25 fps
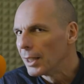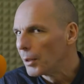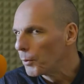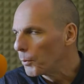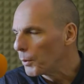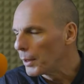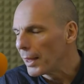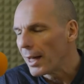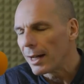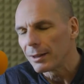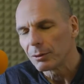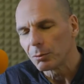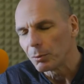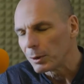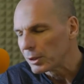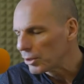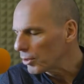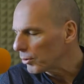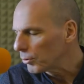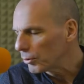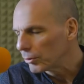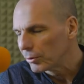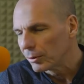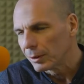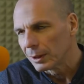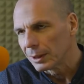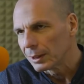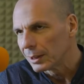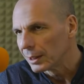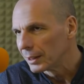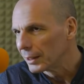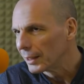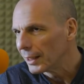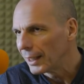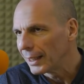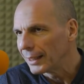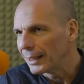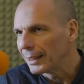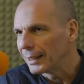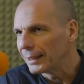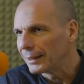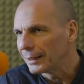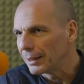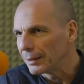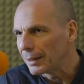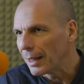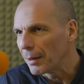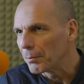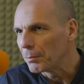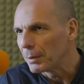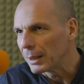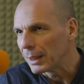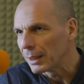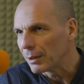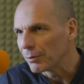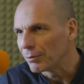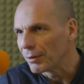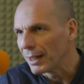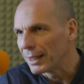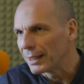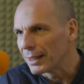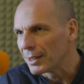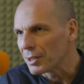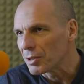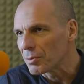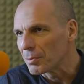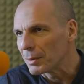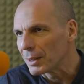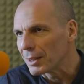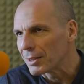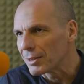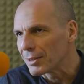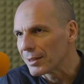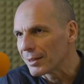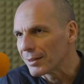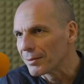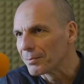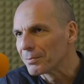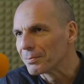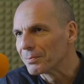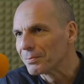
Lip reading: without wishing to do it, I ended up being the finance minister.